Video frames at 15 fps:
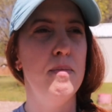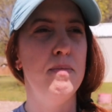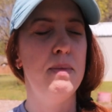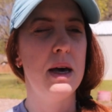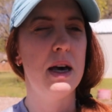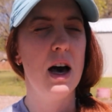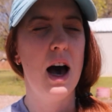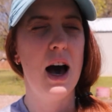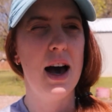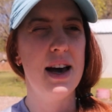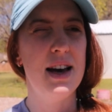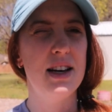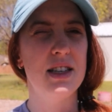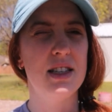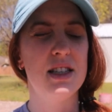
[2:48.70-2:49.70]

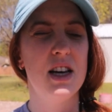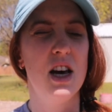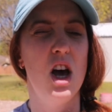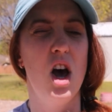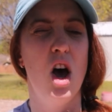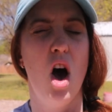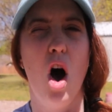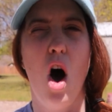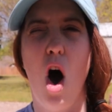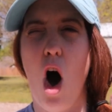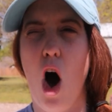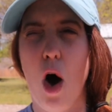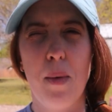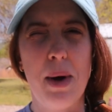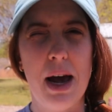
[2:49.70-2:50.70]
because
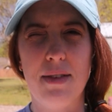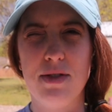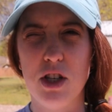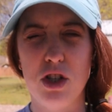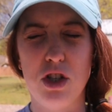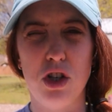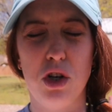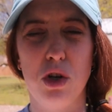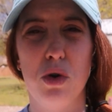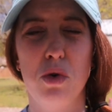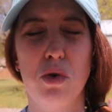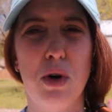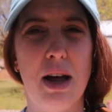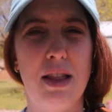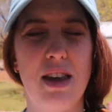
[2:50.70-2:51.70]
all we have to
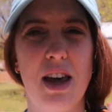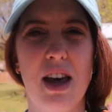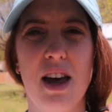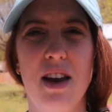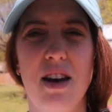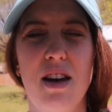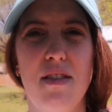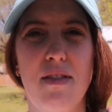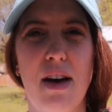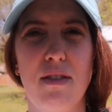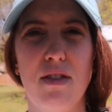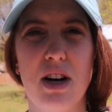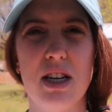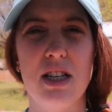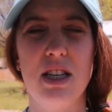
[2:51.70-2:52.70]
do at the end of
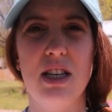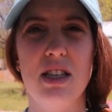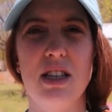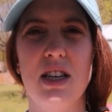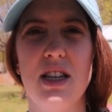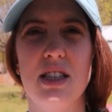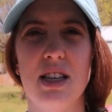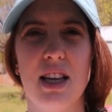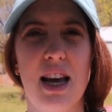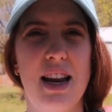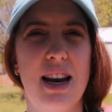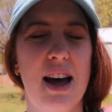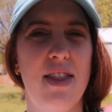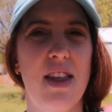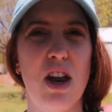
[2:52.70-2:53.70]
every season is lay
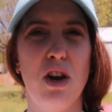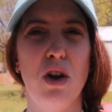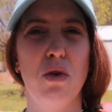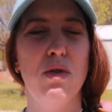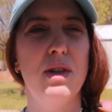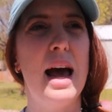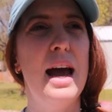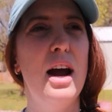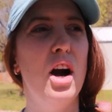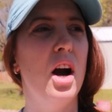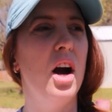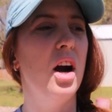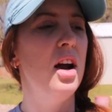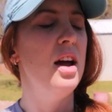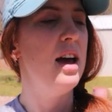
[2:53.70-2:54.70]
down that new
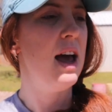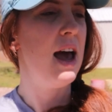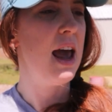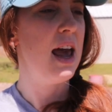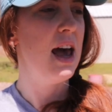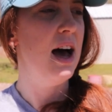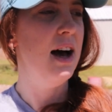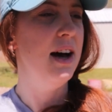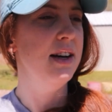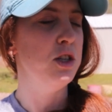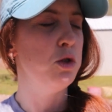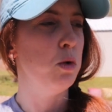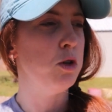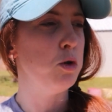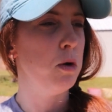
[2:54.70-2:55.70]
layer,
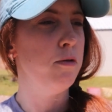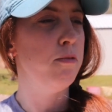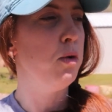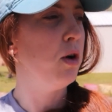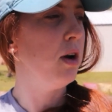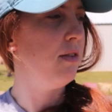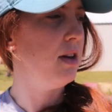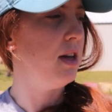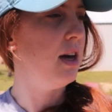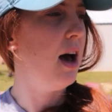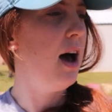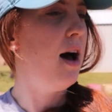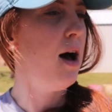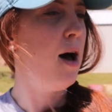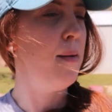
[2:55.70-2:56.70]
and once we've pulled everything
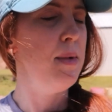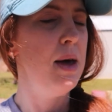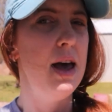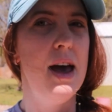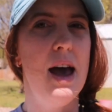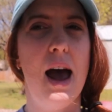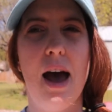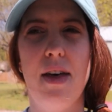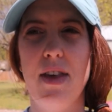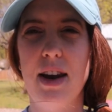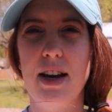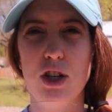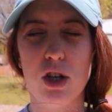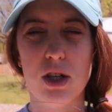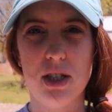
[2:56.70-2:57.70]
up, and then
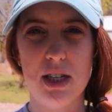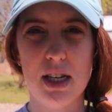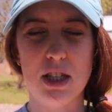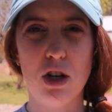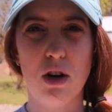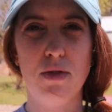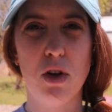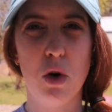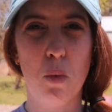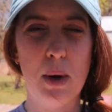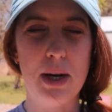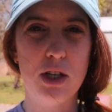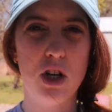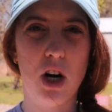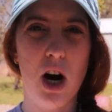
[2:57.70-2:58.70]
it just sits over the
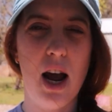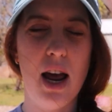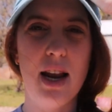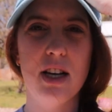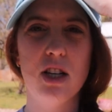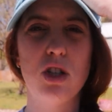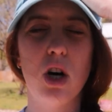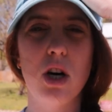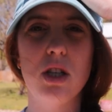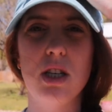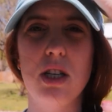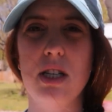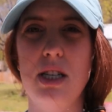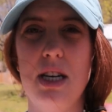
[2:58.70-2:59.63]
winter and it starts to